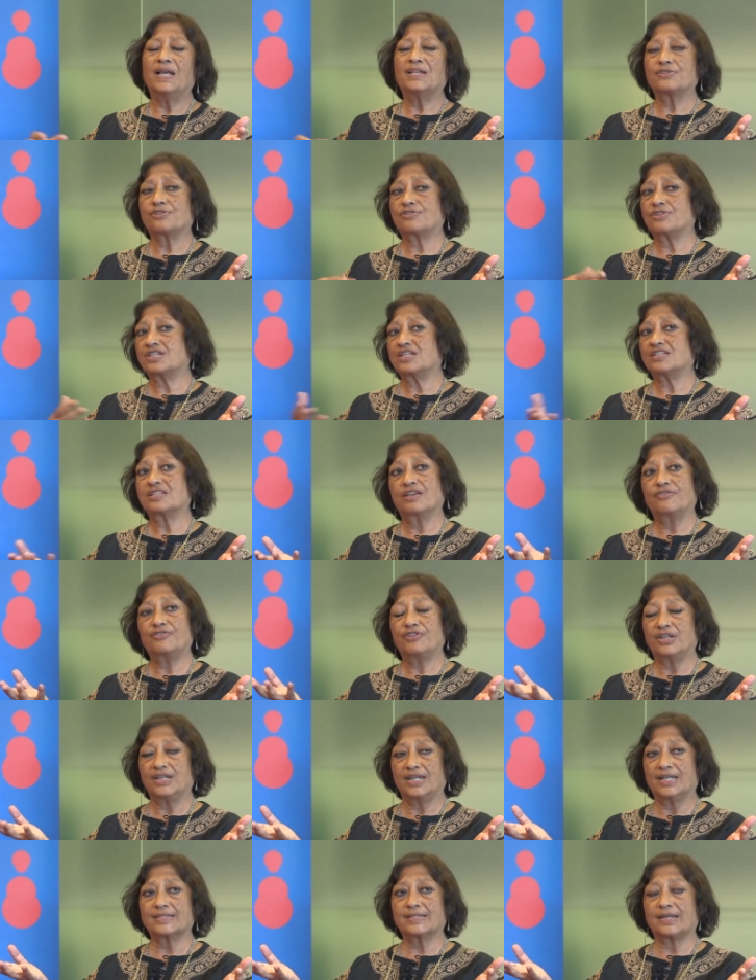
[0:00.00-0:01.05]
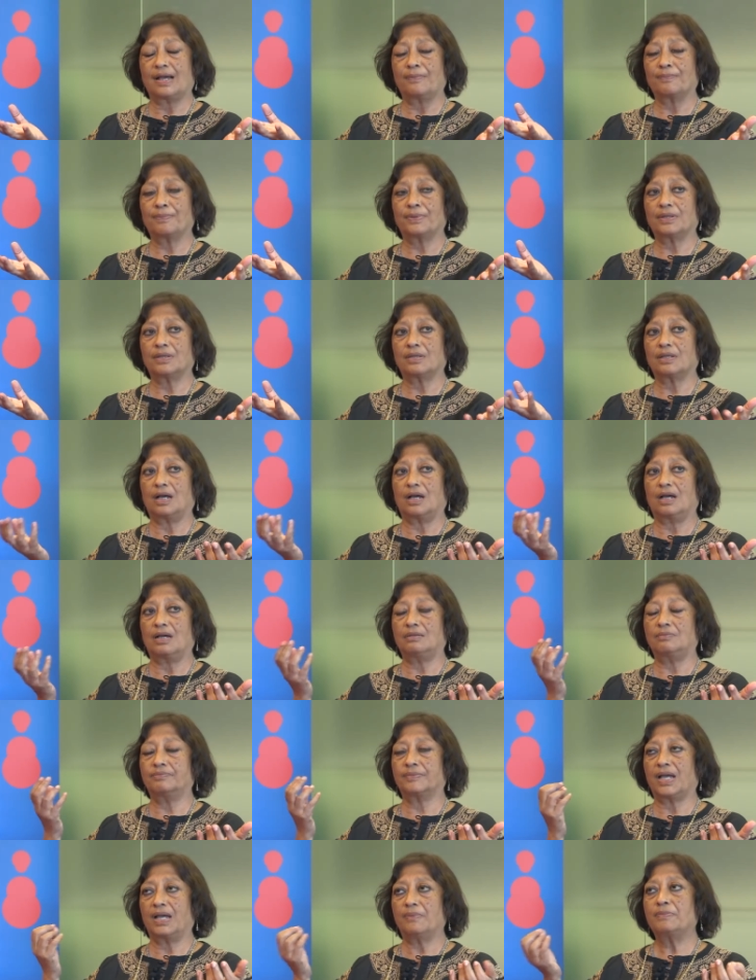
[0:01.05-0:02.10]
So to just give you an example,
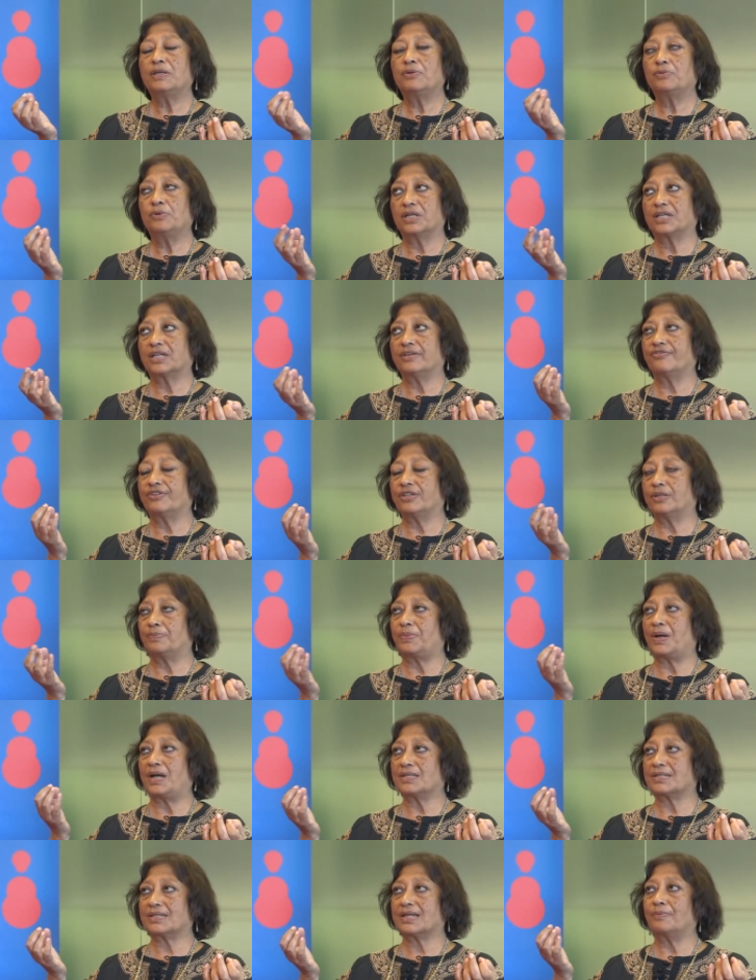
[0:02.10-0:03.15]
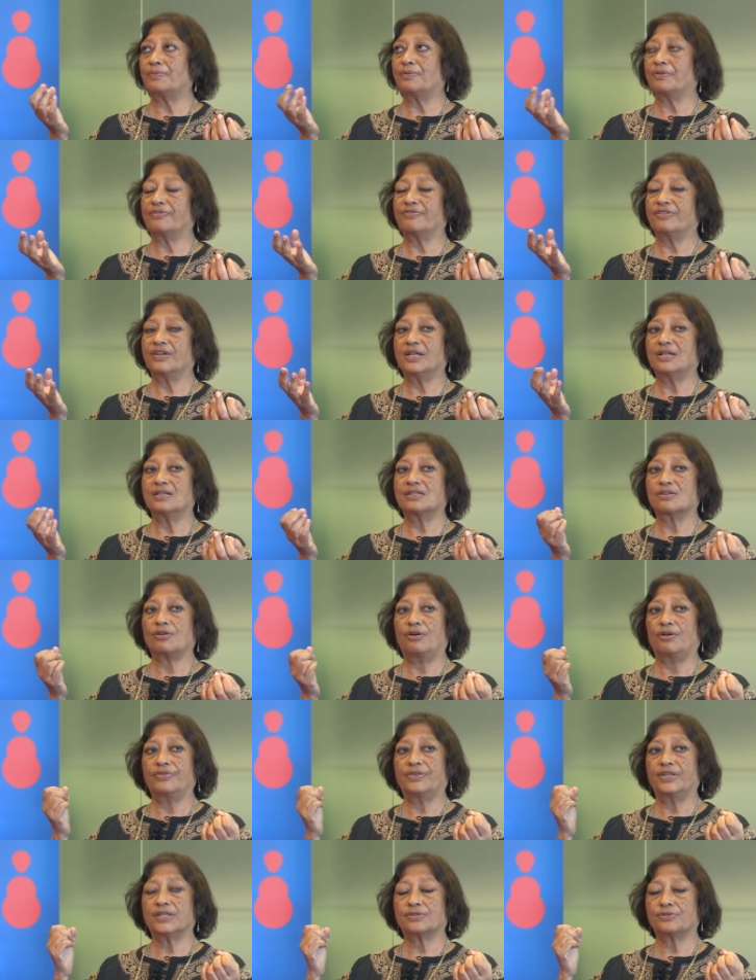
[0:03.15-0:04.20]
I've been working for the past couple of years
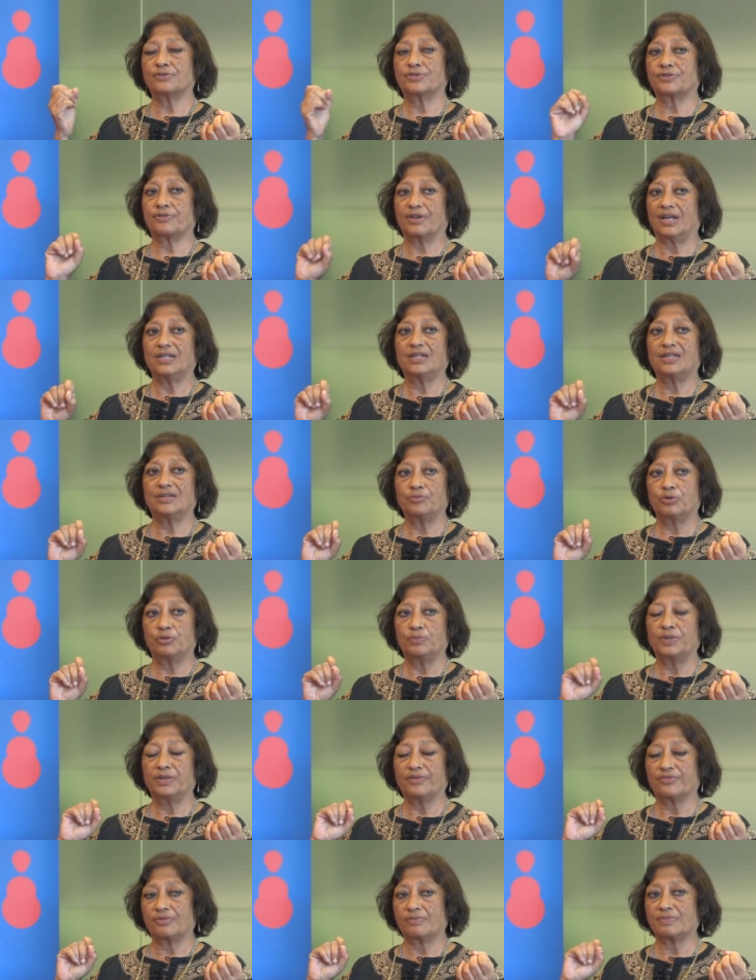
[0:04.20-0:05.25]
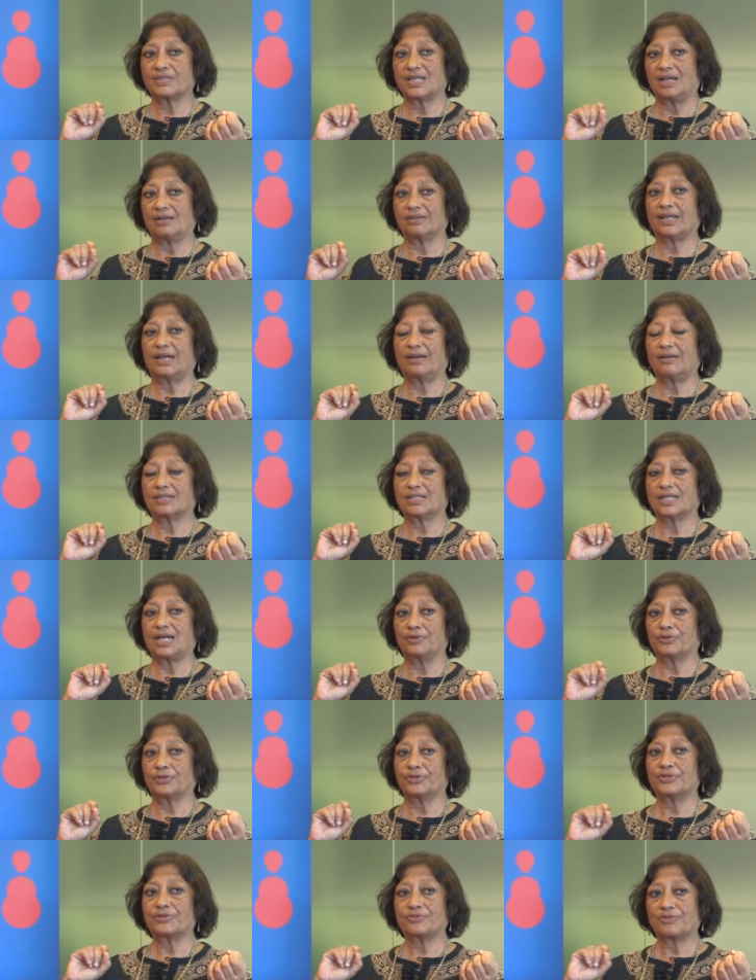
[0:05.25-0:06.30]
on this Australian woman from
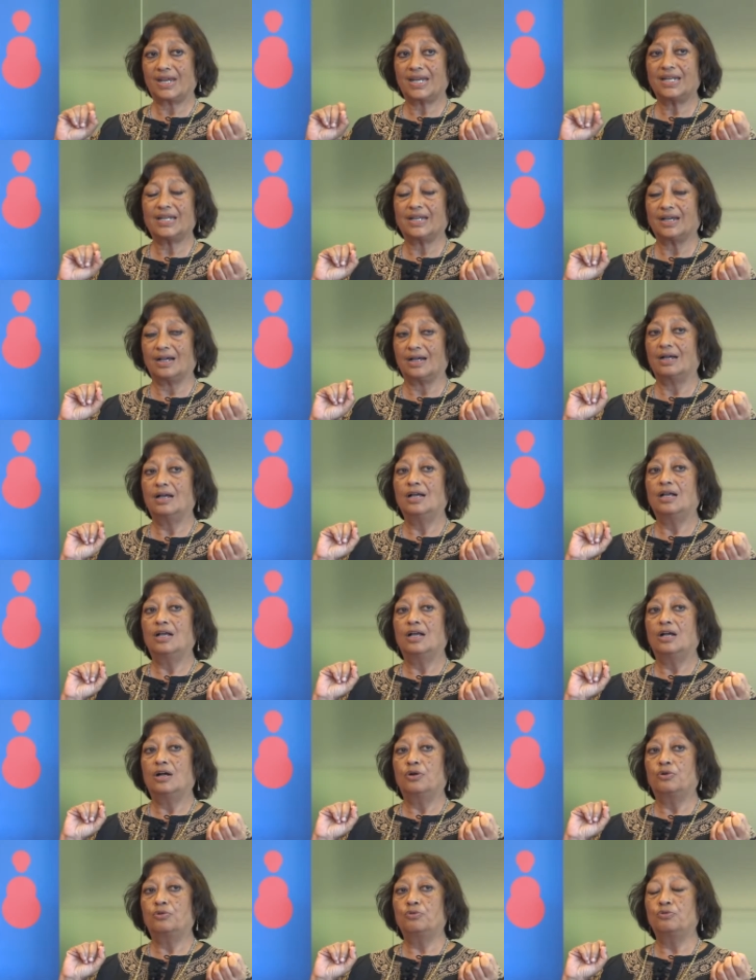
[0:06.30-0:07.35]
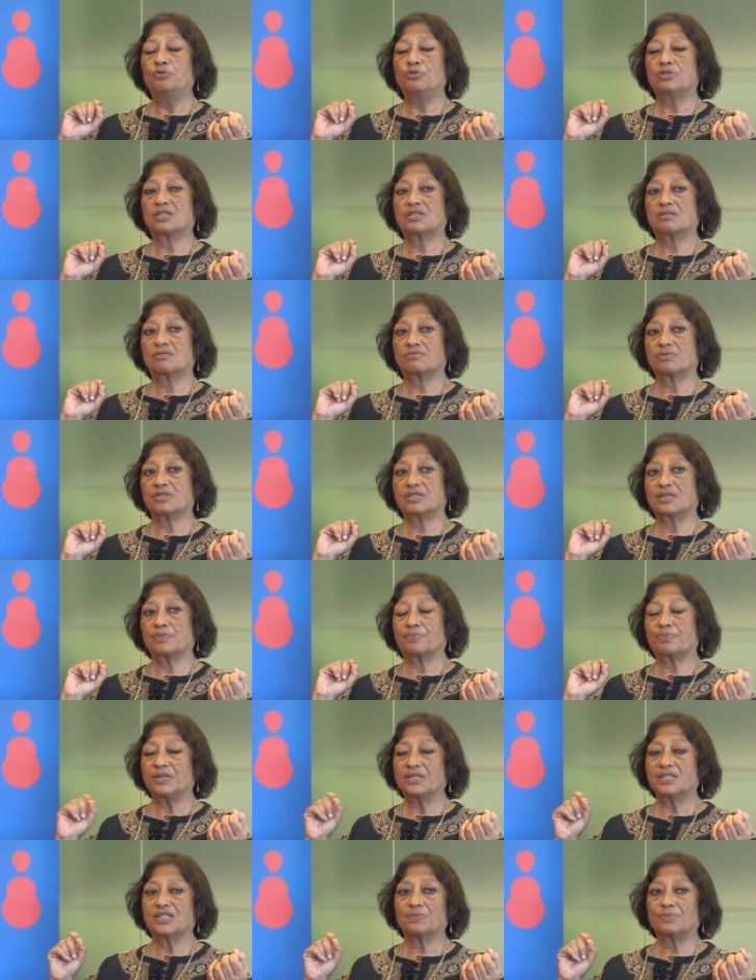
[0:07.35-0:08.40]
South Australia, who was the
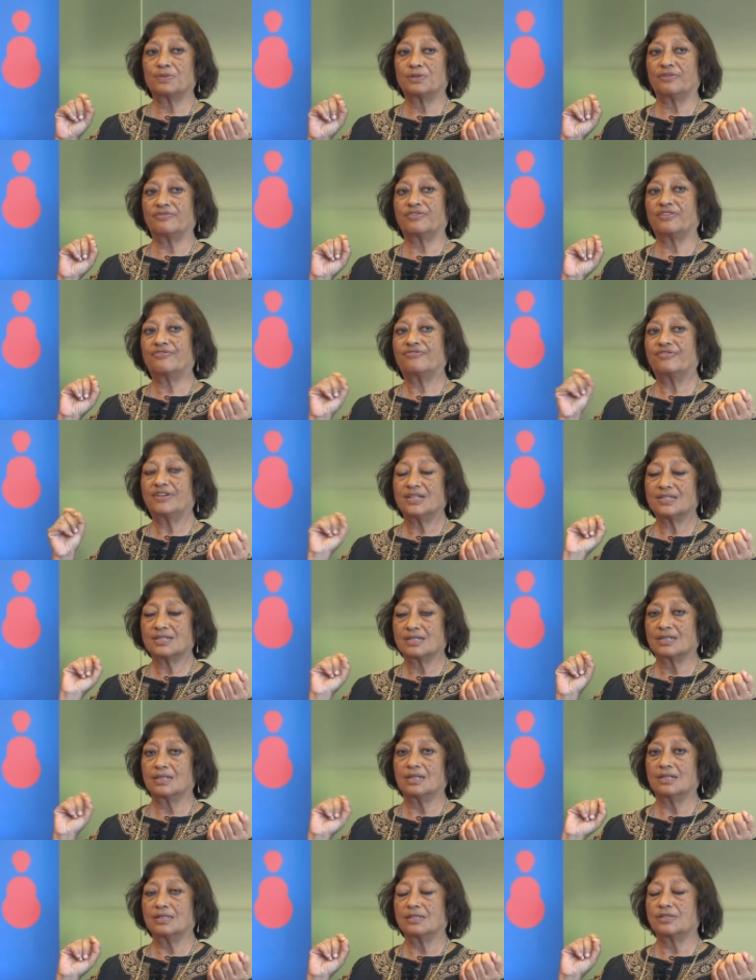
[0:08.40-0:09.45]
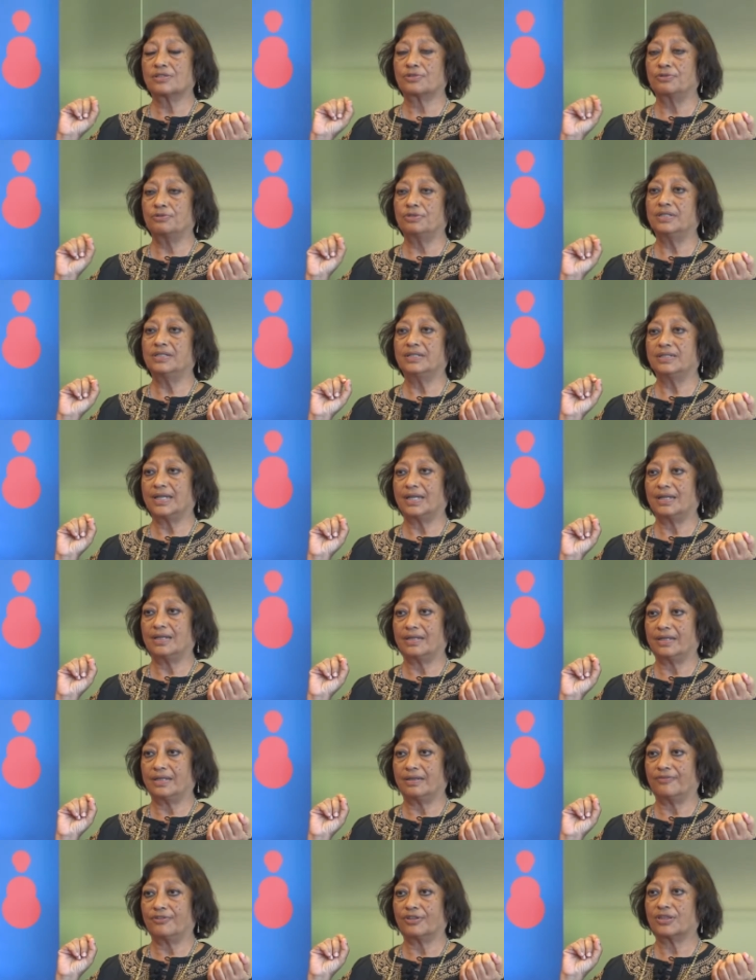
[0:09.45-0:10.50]
principal of the first girls' school in
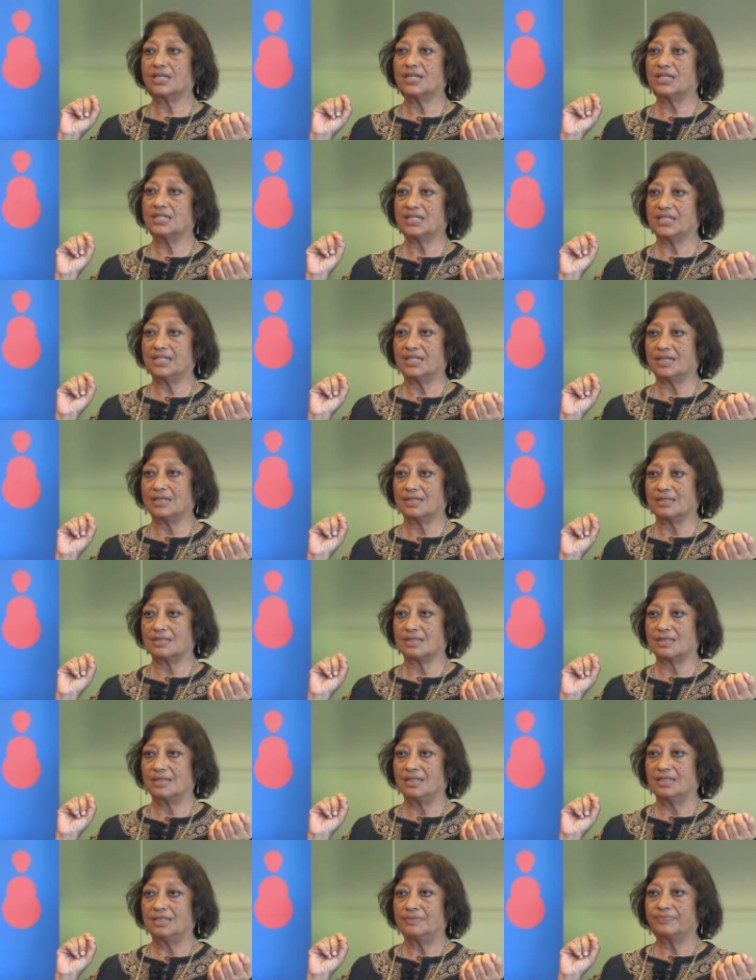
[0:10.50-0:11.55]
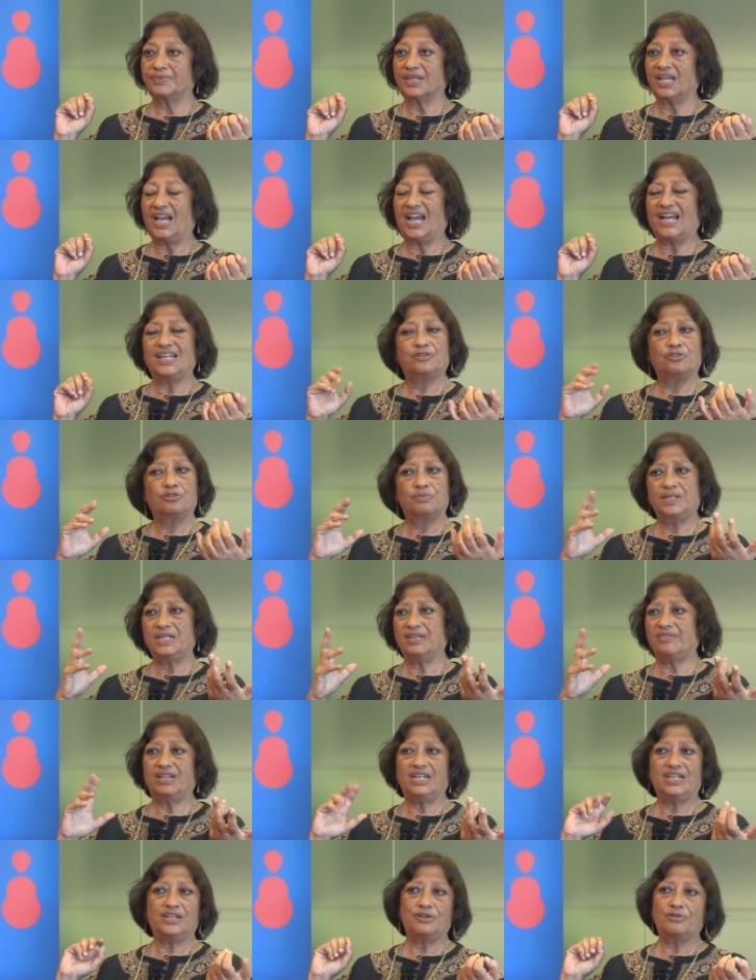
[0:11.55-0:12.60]
Delhi for 30 years. And nobody
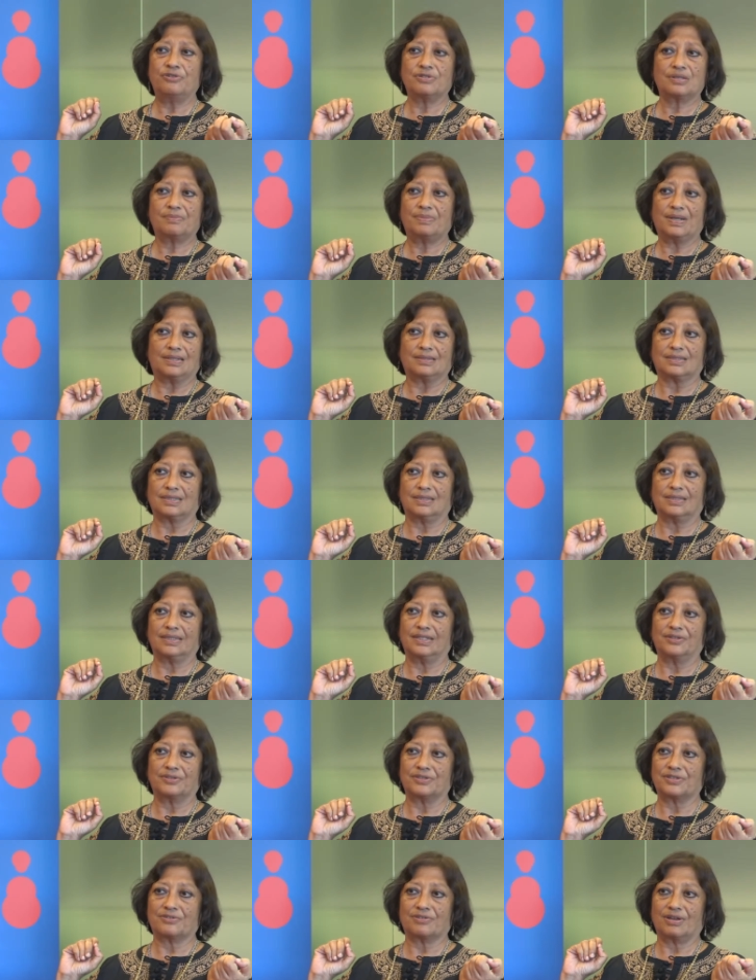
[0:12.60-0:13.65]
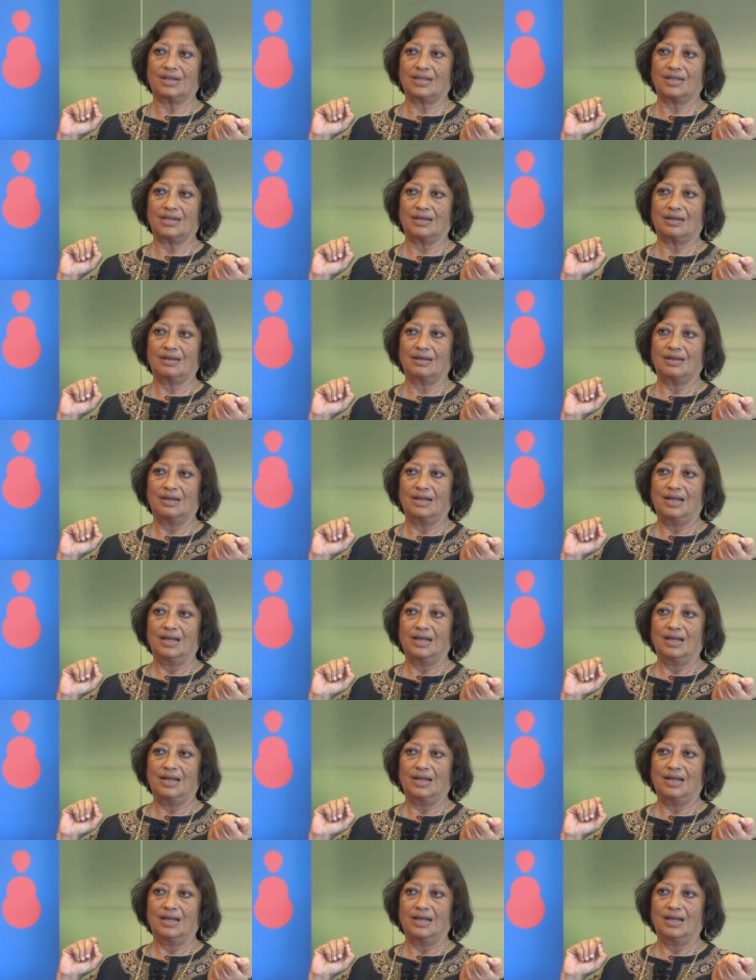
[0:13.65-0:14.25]
really knows about her in Australia.